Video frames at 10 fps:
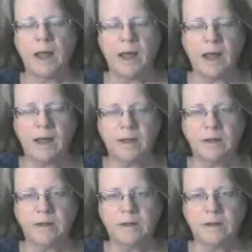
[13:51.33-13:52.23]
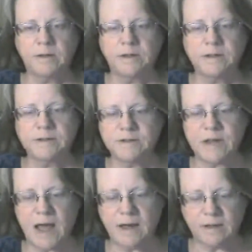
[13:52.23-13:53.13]
and this is
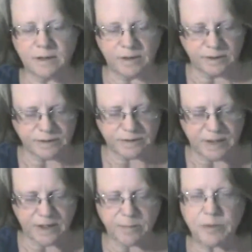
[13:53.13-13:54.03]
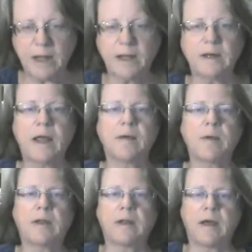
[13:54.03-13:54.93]
not set up like an
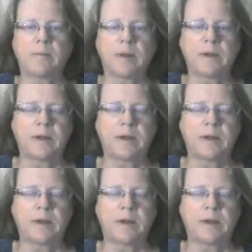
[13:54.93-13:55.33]
MLM.